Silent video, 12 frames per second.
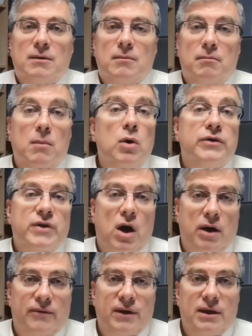most
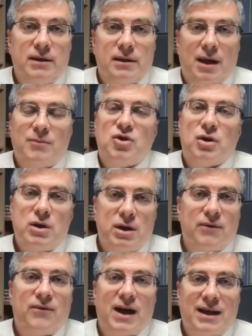often, I'm sure you
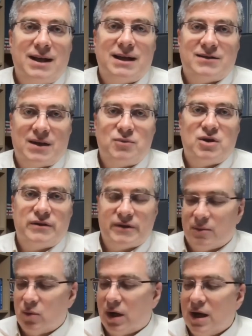can find an exception
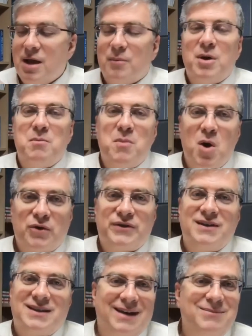somewhere, but most
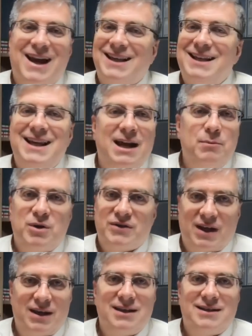of the time, 99%
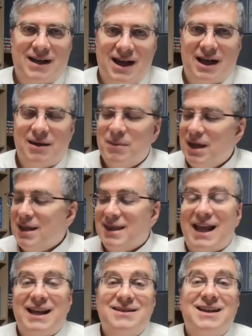of the time,
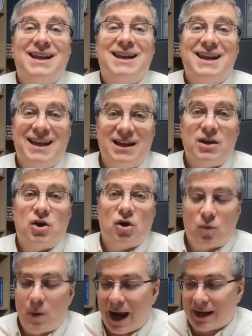that is
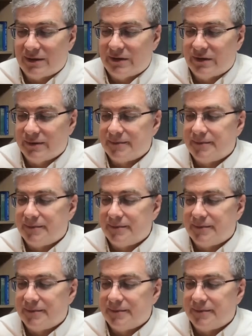incorrect.